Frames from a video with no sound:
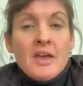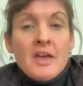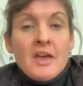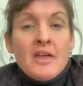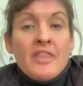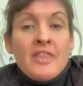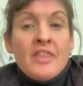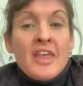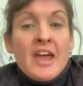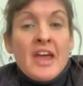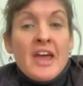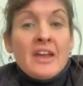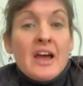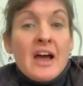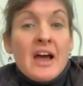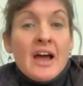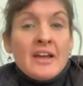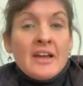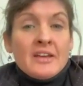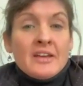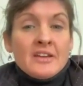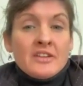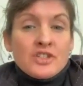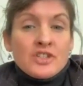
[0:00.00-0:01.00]
then I
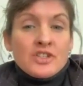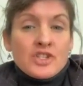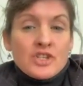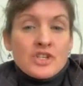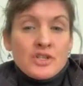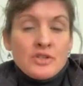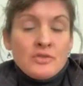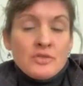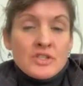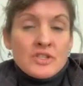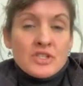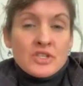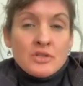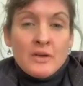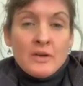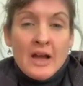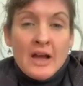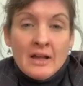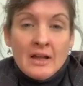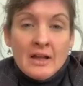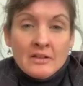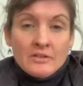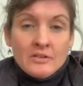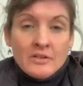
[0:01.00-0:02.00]
can choose to
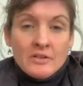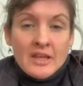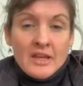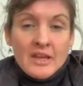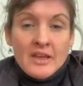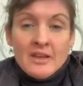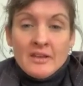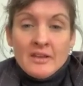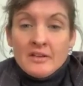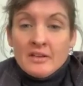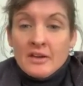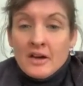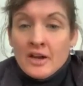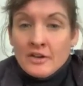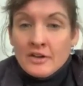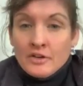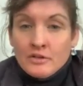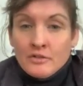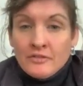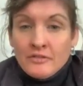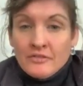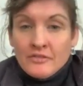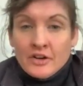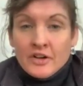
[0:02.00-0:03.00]
allocate a new
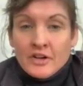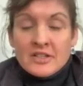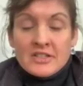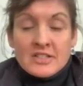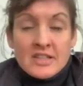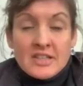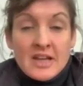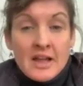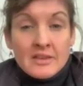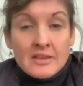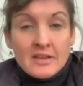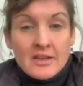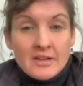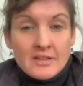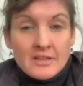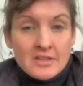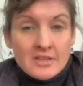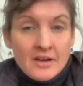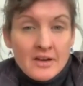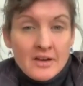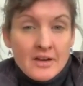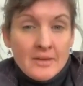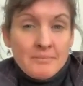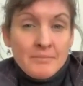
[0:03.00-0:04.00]
furnace at that
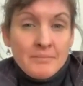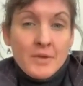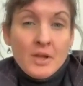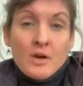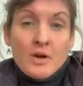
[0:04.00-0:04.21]
time,